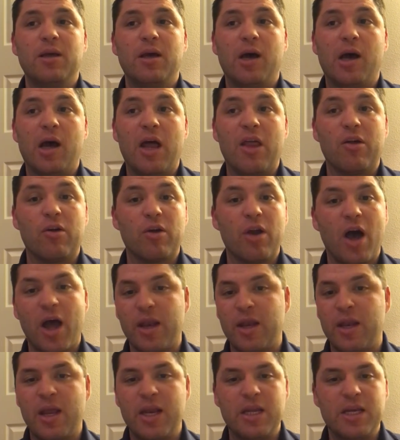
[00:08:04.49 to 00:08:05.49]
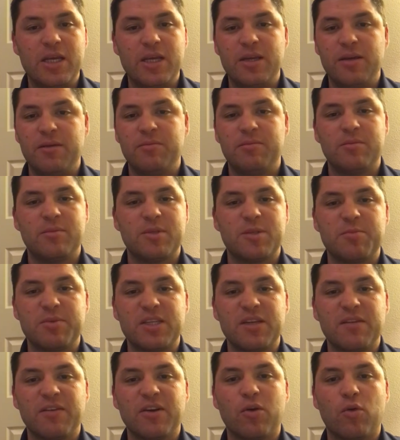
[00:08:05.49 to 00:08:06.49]
They're not in any
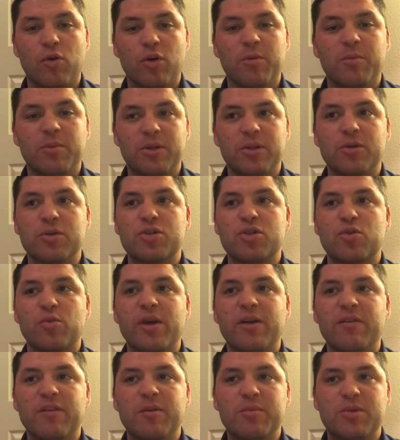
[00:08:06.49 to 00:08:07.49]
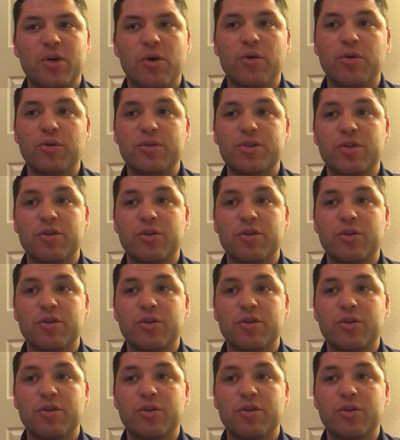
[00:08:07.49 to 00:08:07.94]
specific order, but there's 3 of them total.